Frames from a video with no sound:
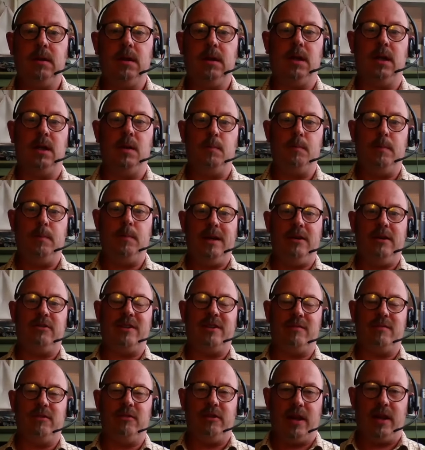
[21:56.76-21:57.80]
You know, the B
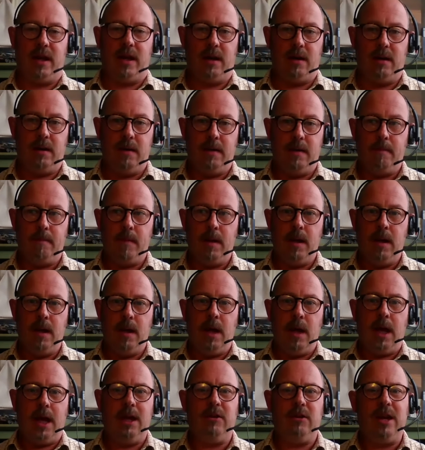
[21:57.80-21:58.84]
seventeen,
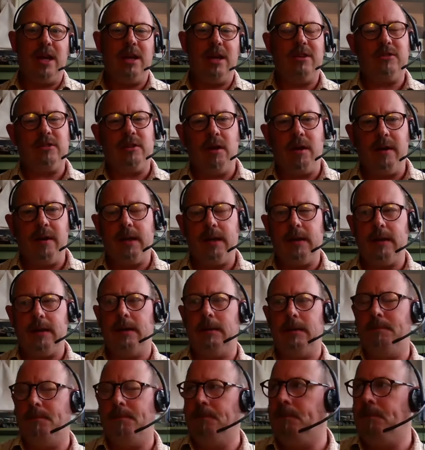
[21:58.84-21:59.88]
it, it's like
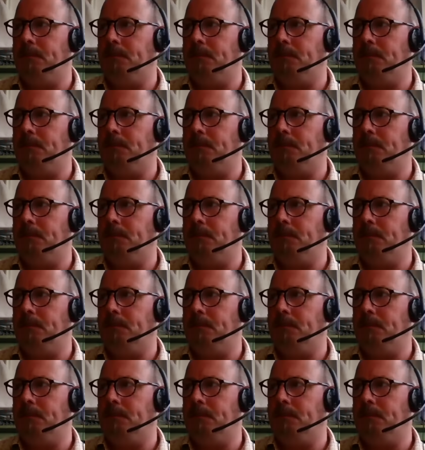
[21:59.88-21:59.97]
um,